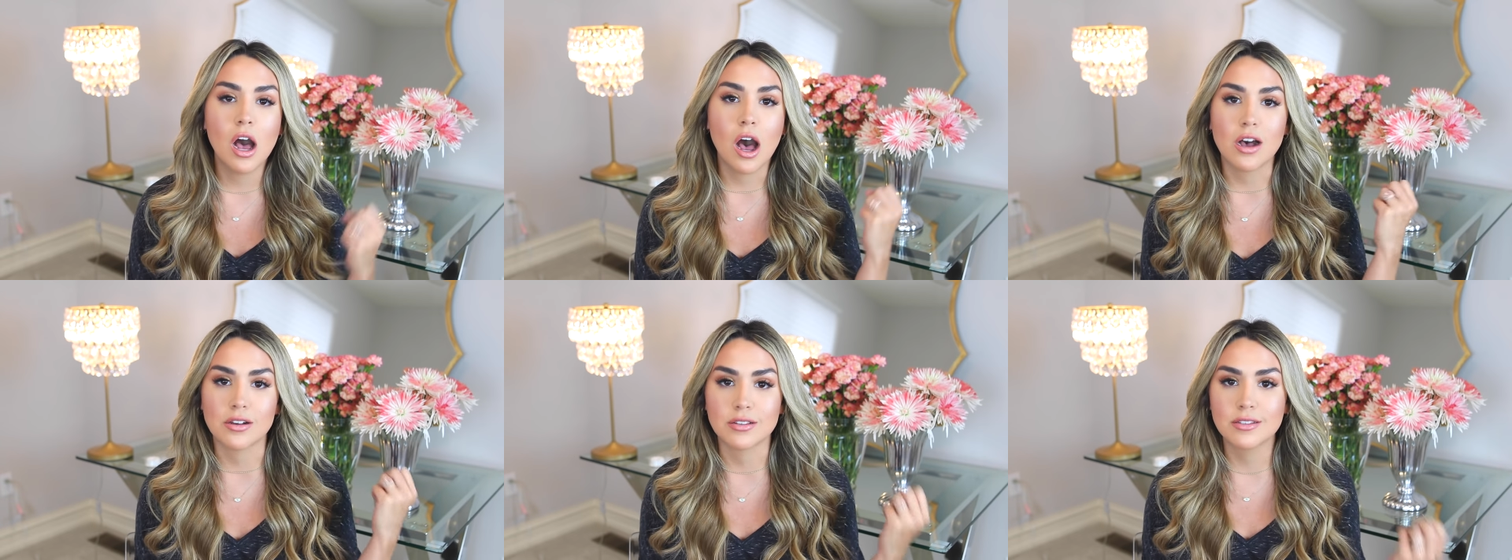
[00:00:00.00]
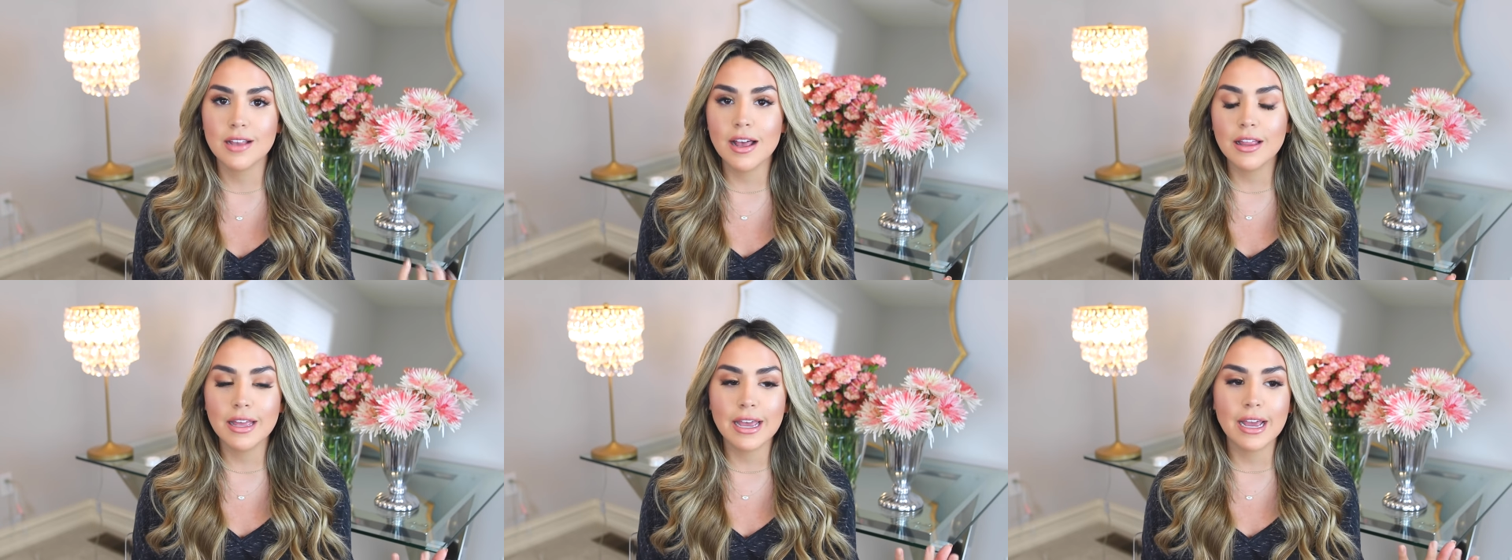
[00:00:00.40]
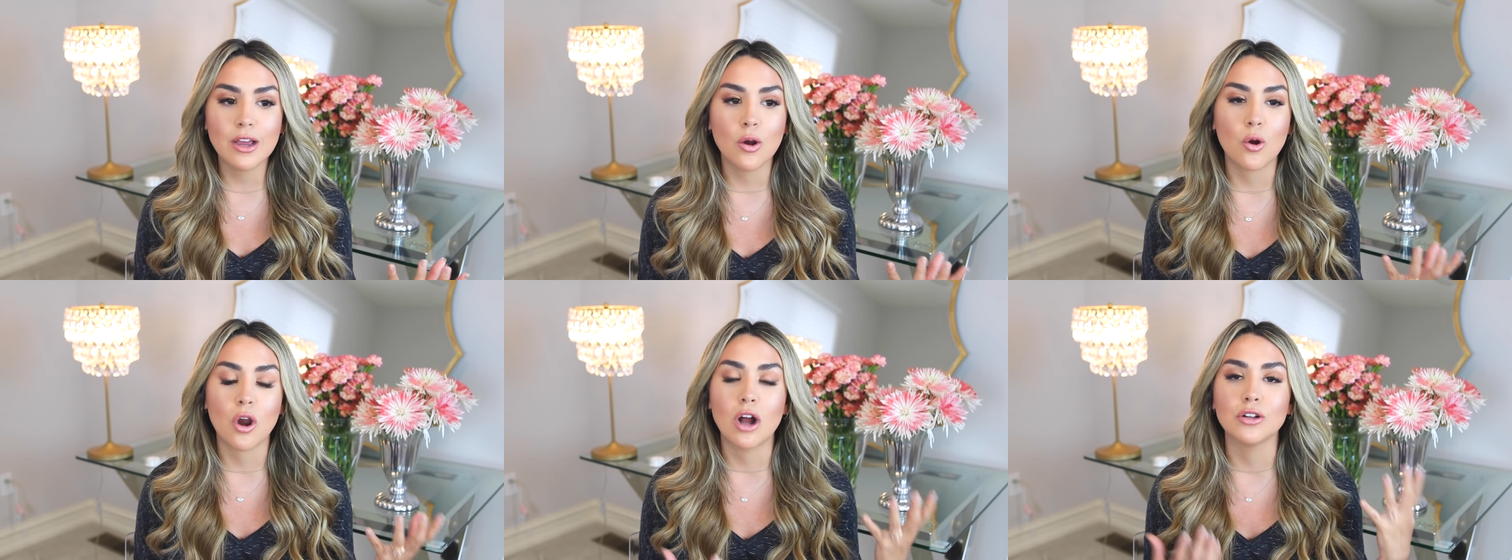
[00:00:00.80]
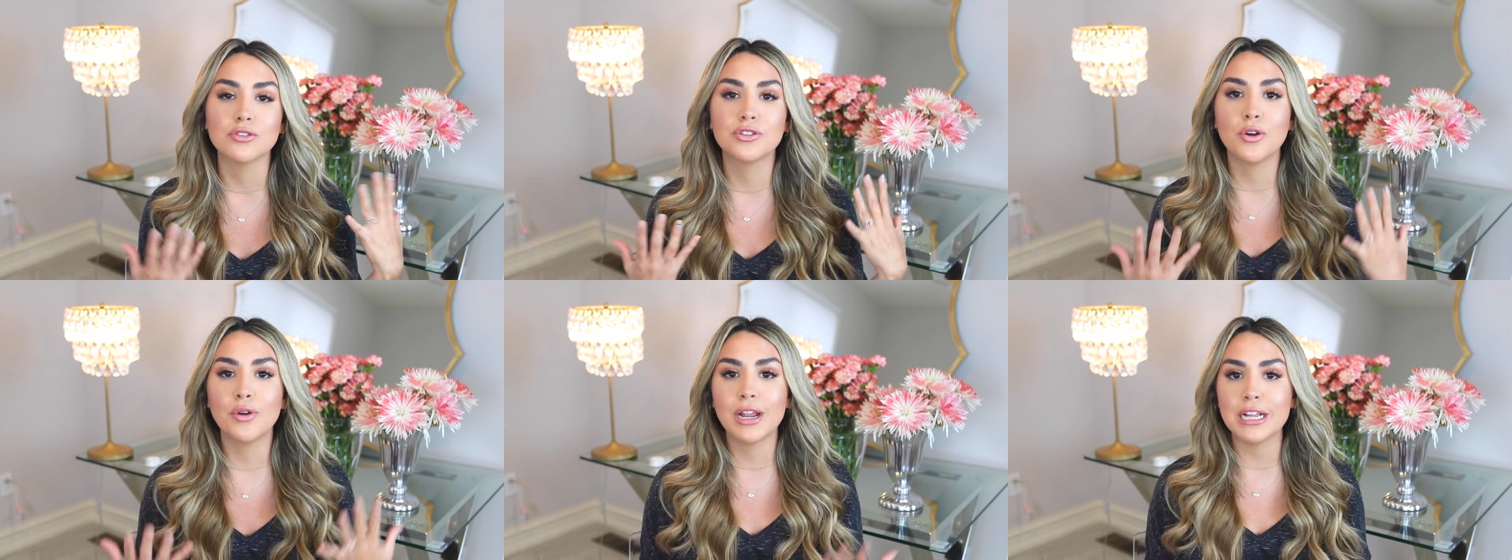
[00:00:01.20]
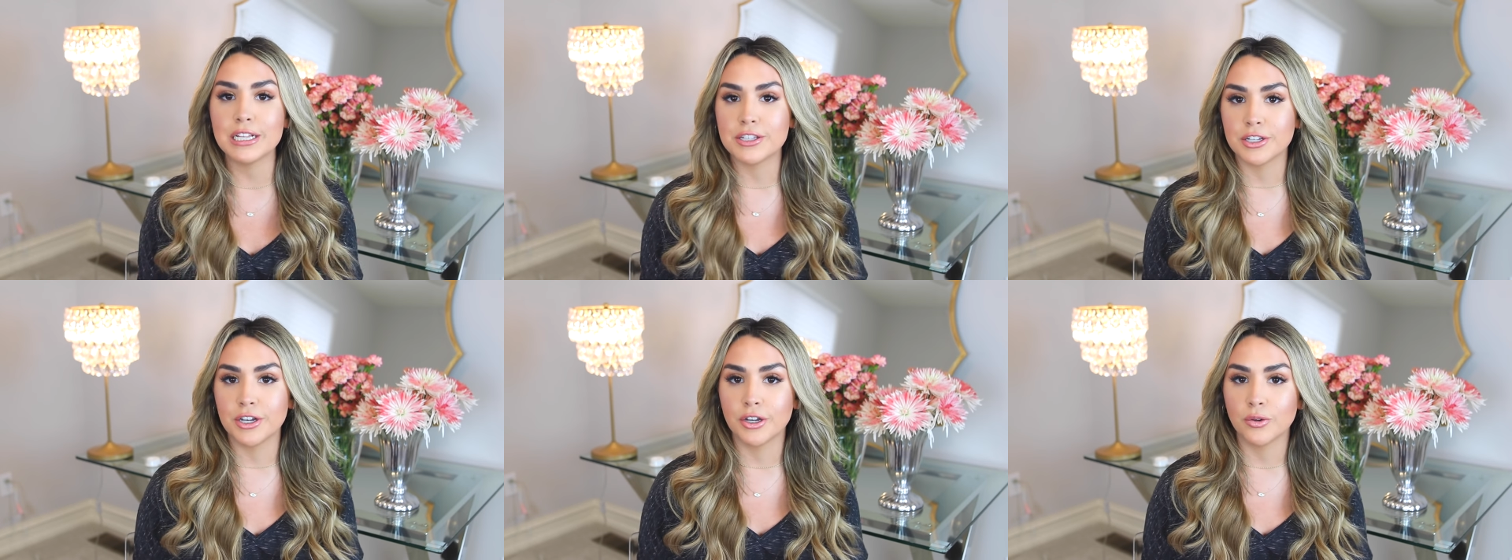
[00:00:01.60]
I'll sell it, or I'll donate
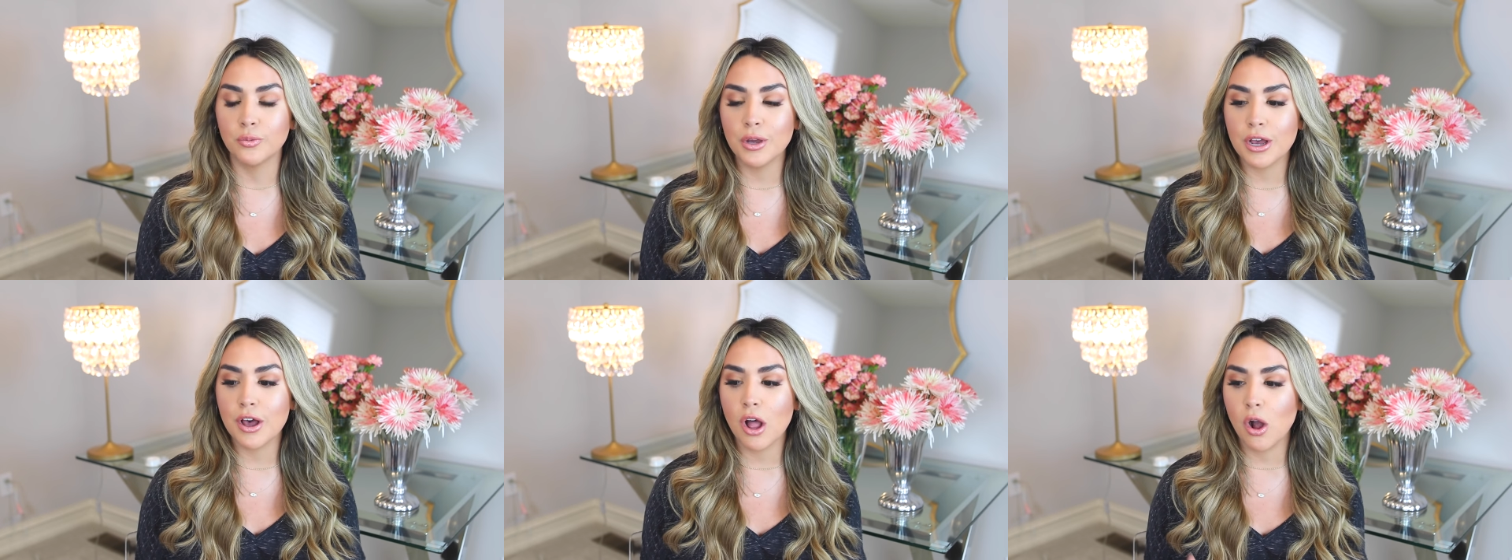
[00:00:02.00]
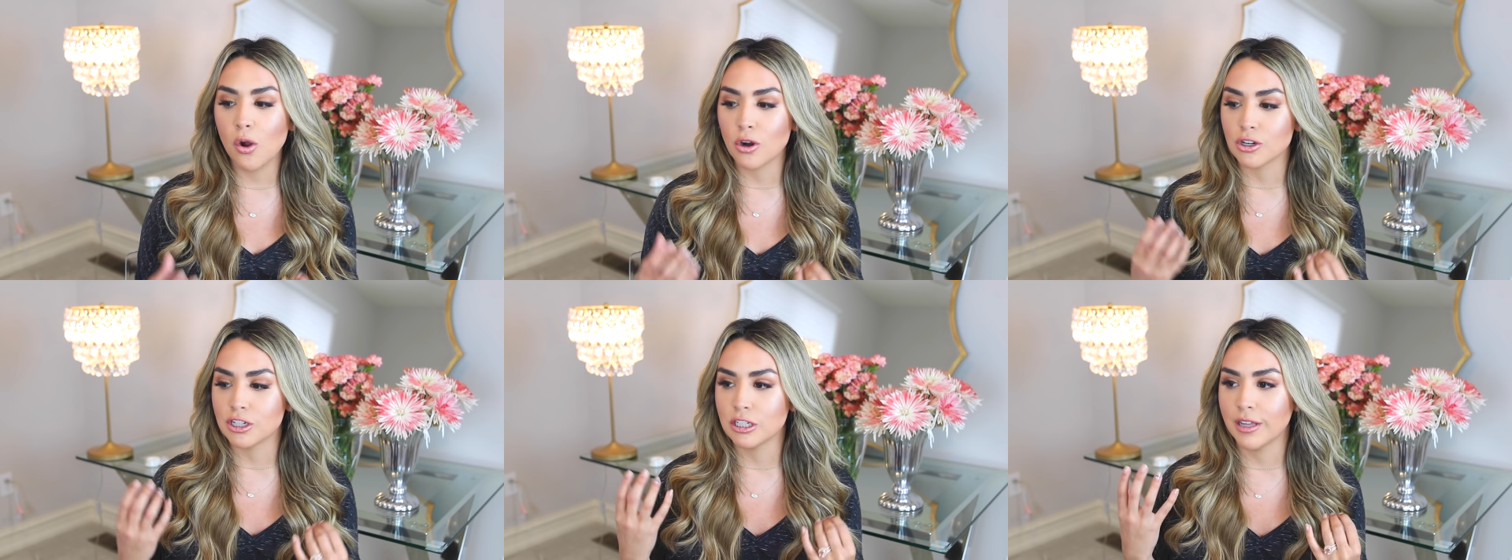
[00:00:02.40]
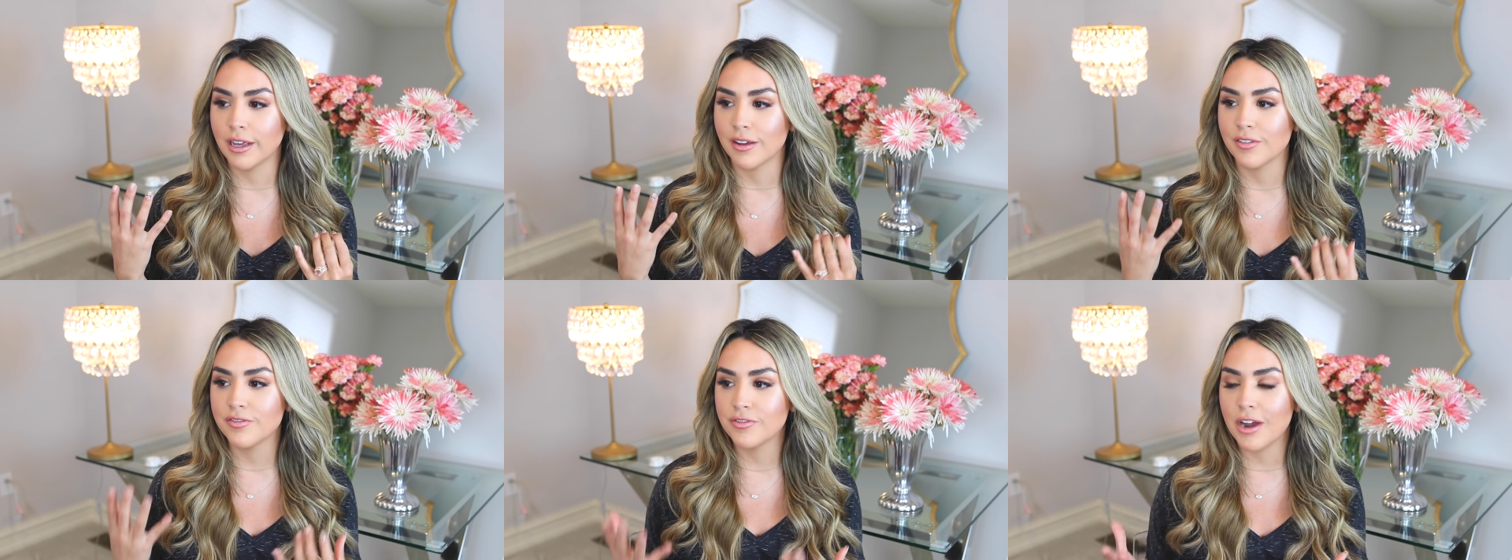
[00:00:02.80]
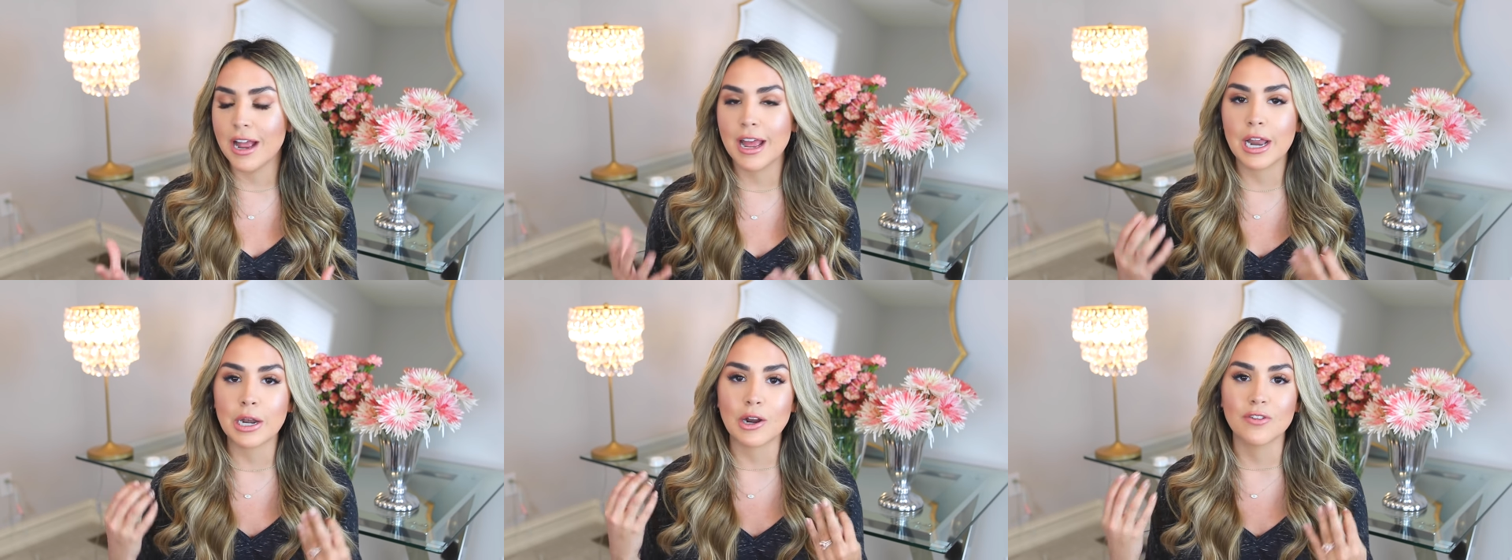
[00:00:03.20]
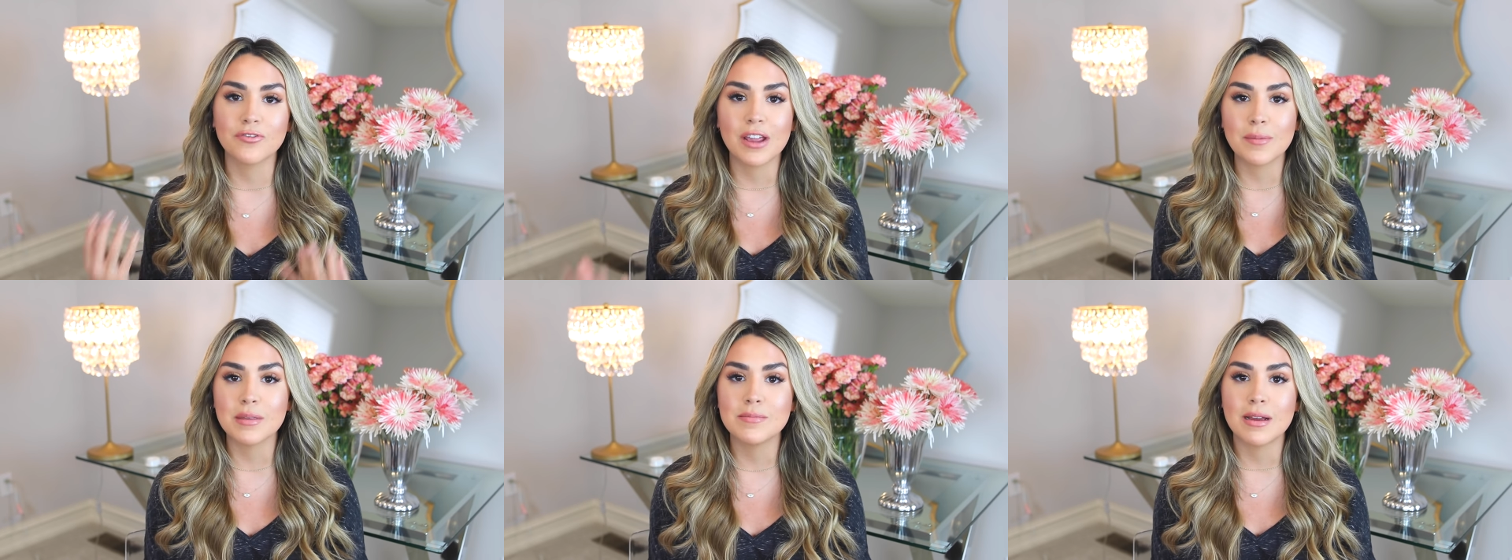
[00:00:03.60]
it to Goodwill or to like a friend or
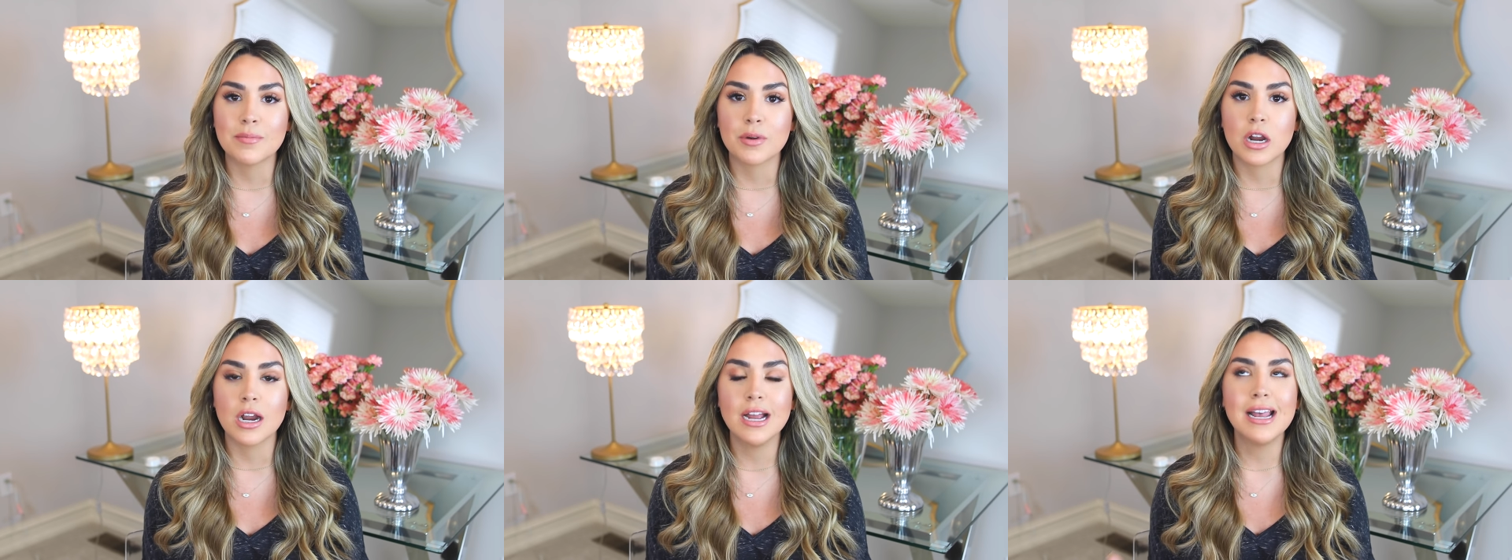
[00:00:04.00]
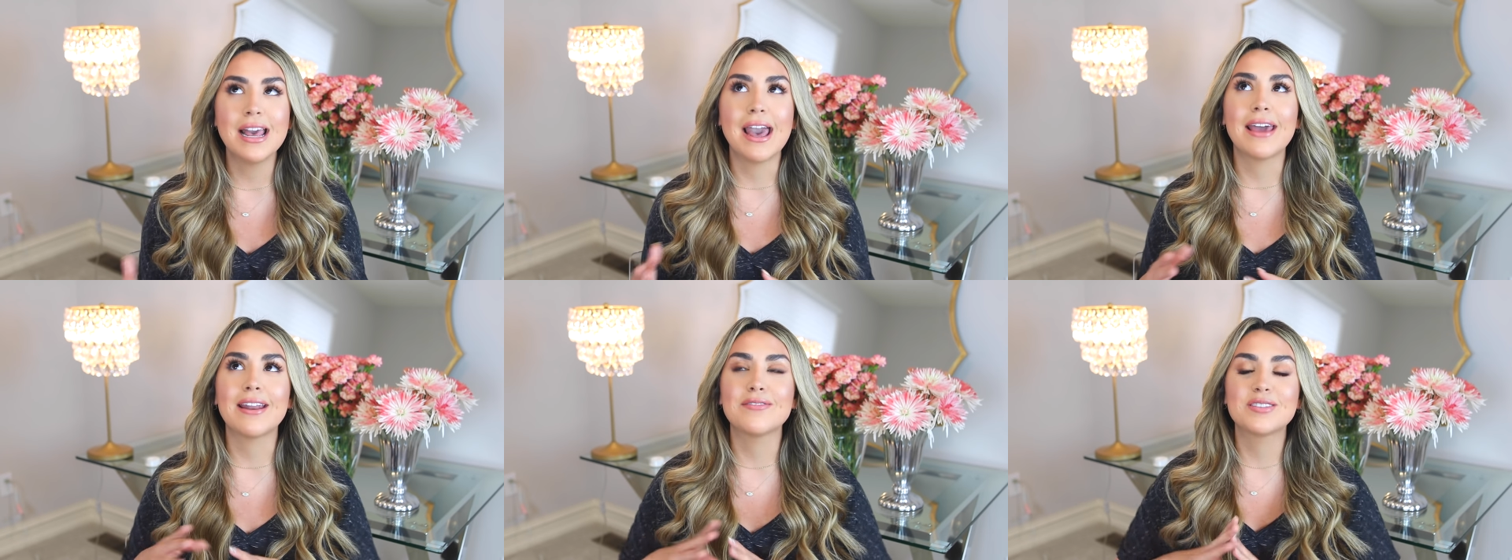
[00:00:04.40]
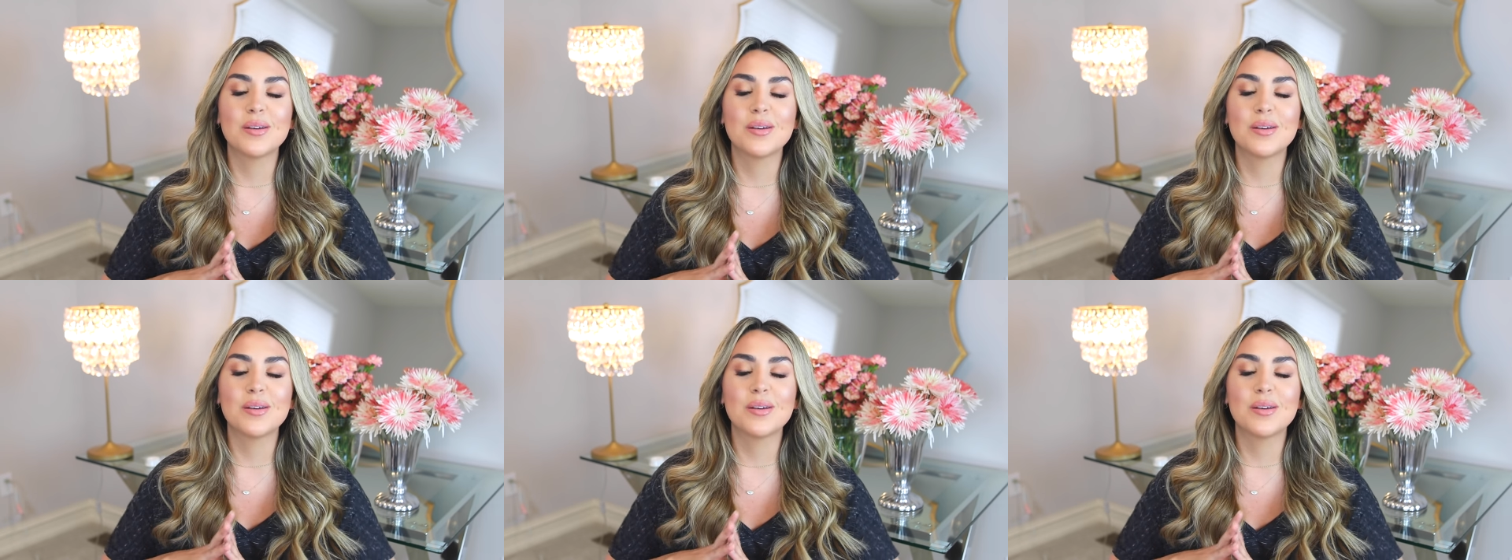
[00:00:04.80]
family member. And if